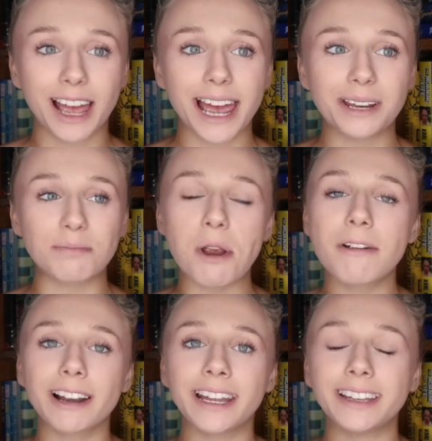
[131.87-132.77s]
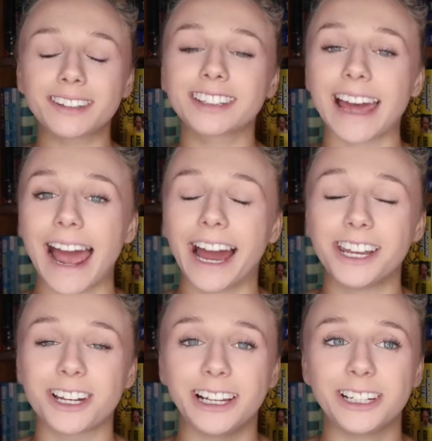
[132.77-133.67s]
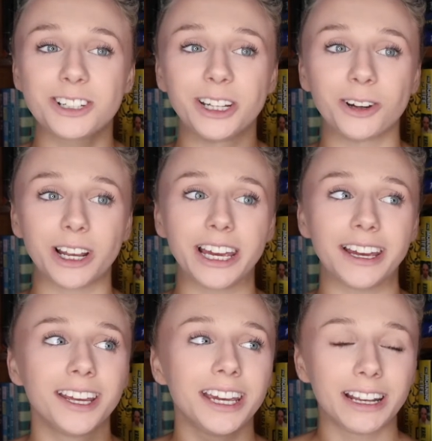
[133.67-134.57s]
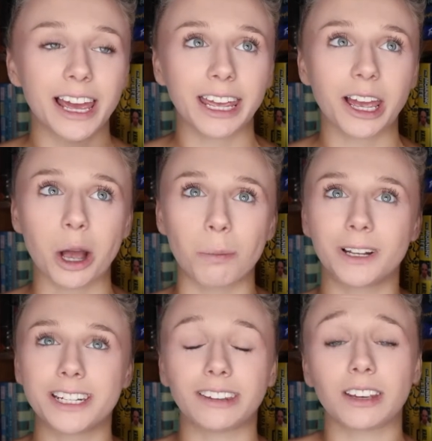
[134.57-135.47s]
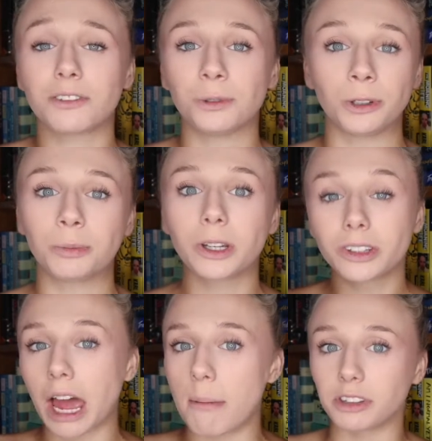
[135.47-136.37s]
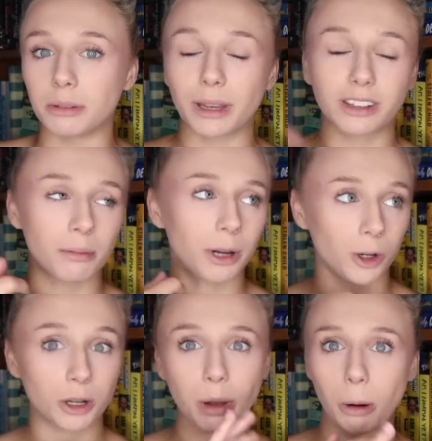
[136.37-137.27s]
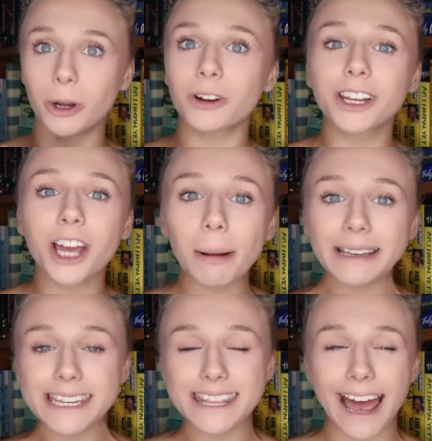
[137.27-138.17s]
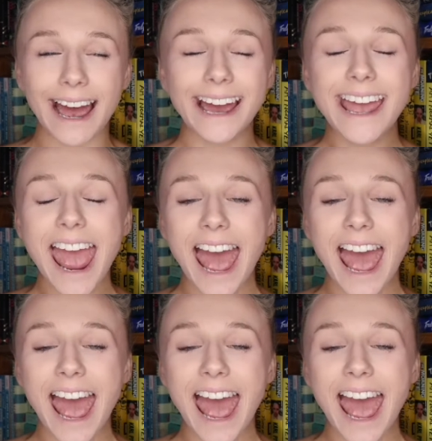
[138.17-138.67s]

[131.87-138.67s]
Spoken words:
I had it pre-released and I literally got it like a couple of days afterwards because Amazon messed up my order, but we're not going to go into that.